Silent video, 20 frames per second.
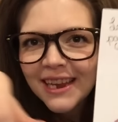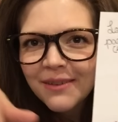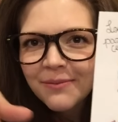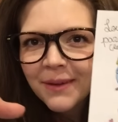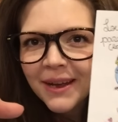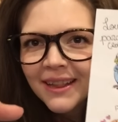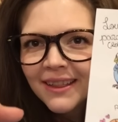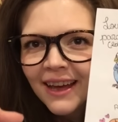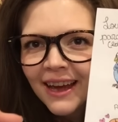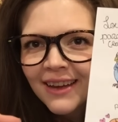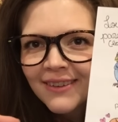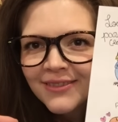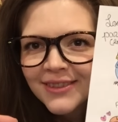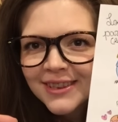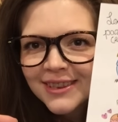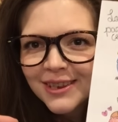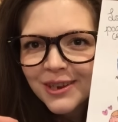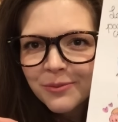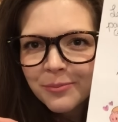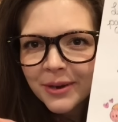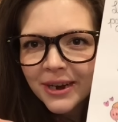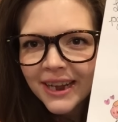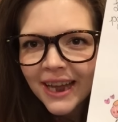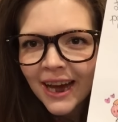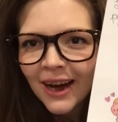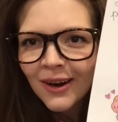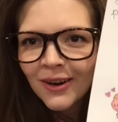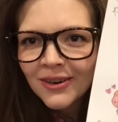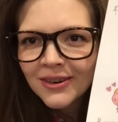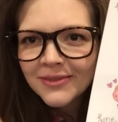saved my life, the super
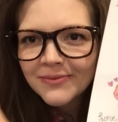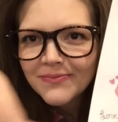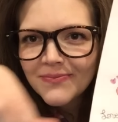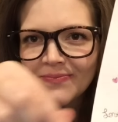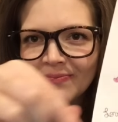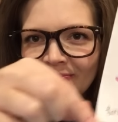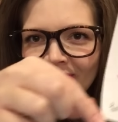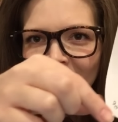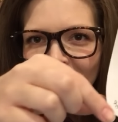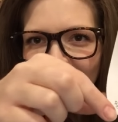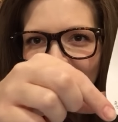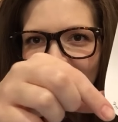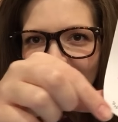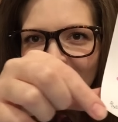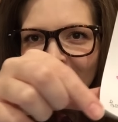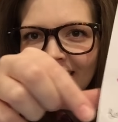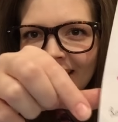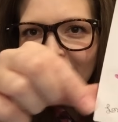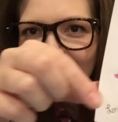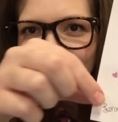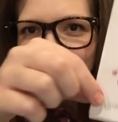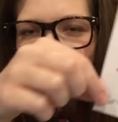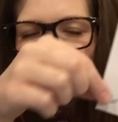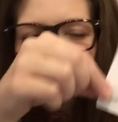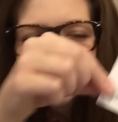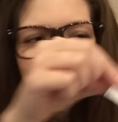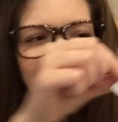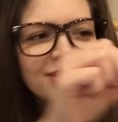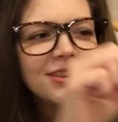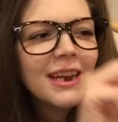cow. Um,
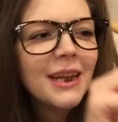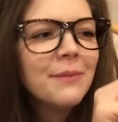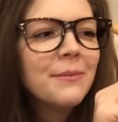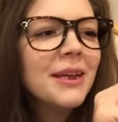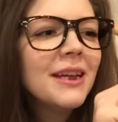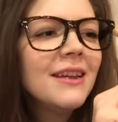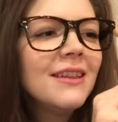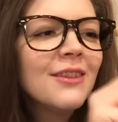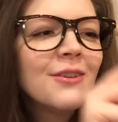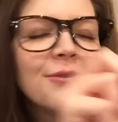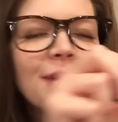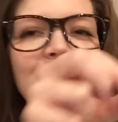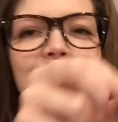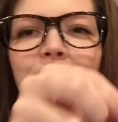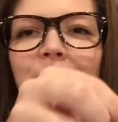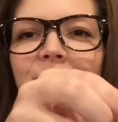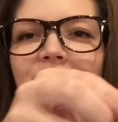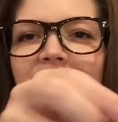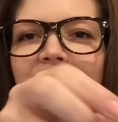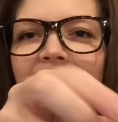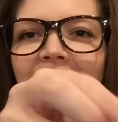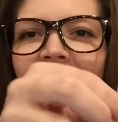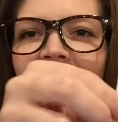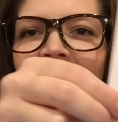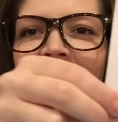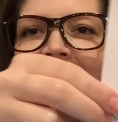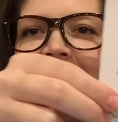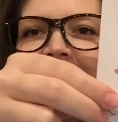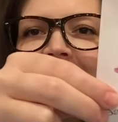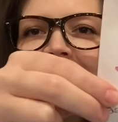what did you name it? The rainbow
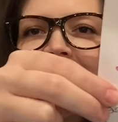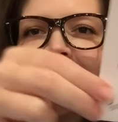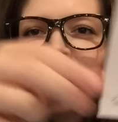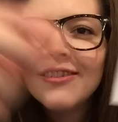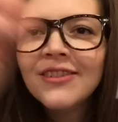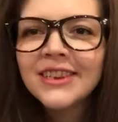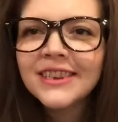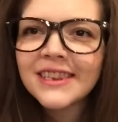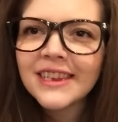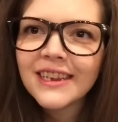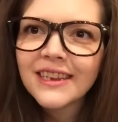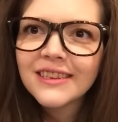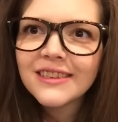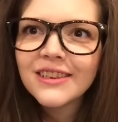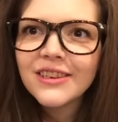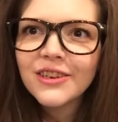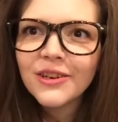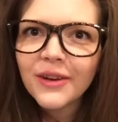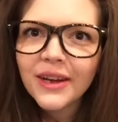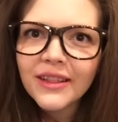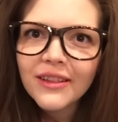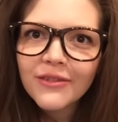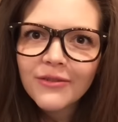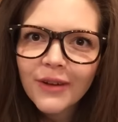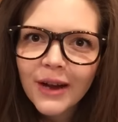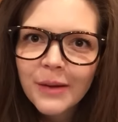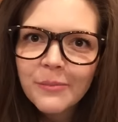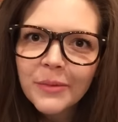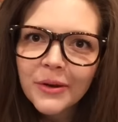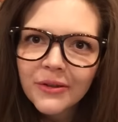snake, obviously, because you know I love
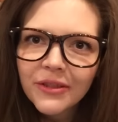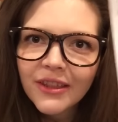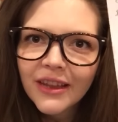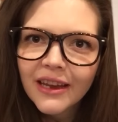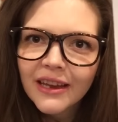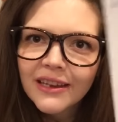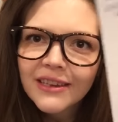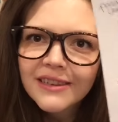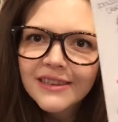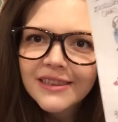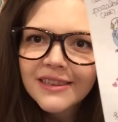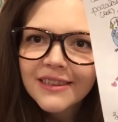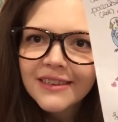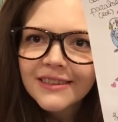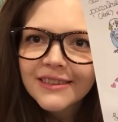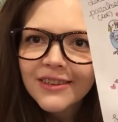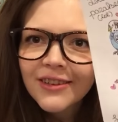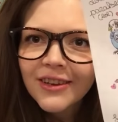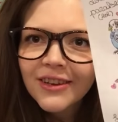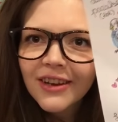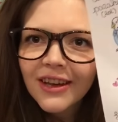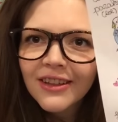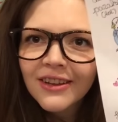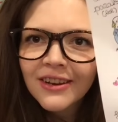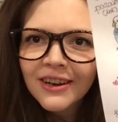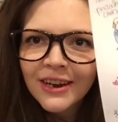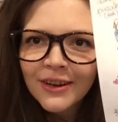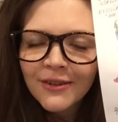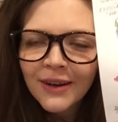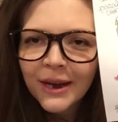rainbow things, and so you
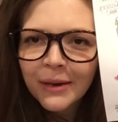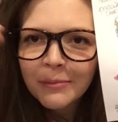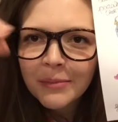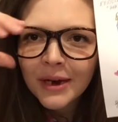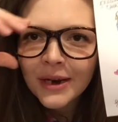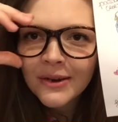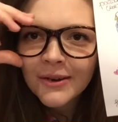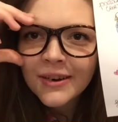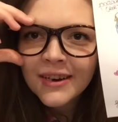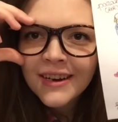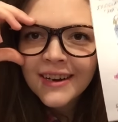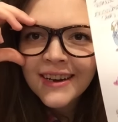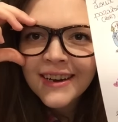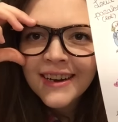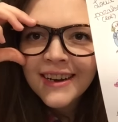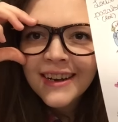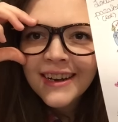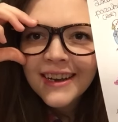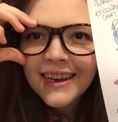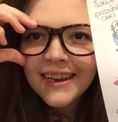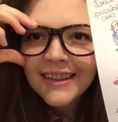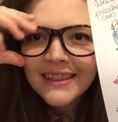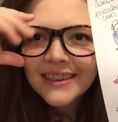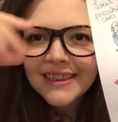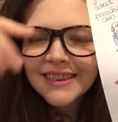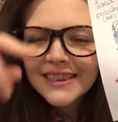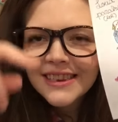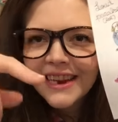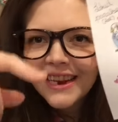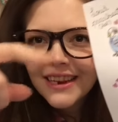colored it rainbow. And the
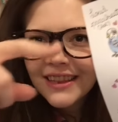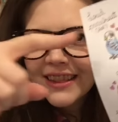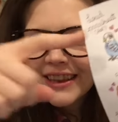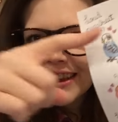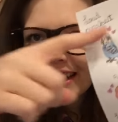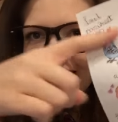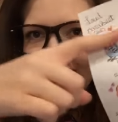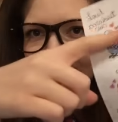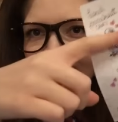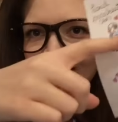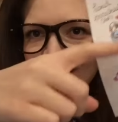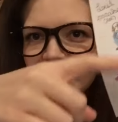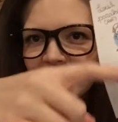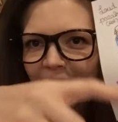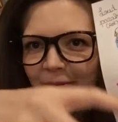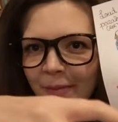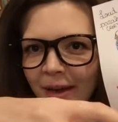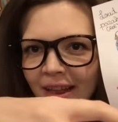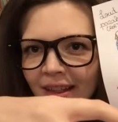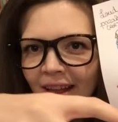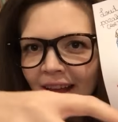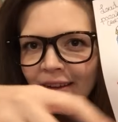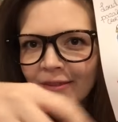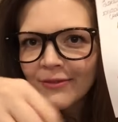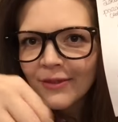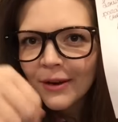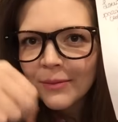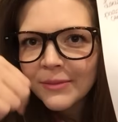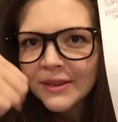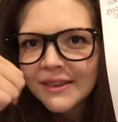snake, the cow that saved my life
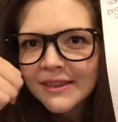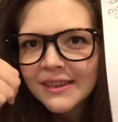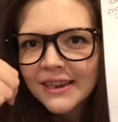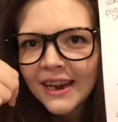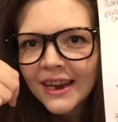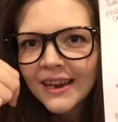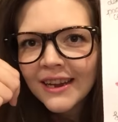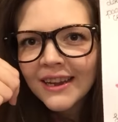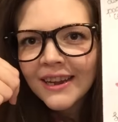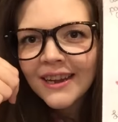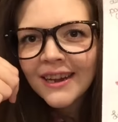from the snake.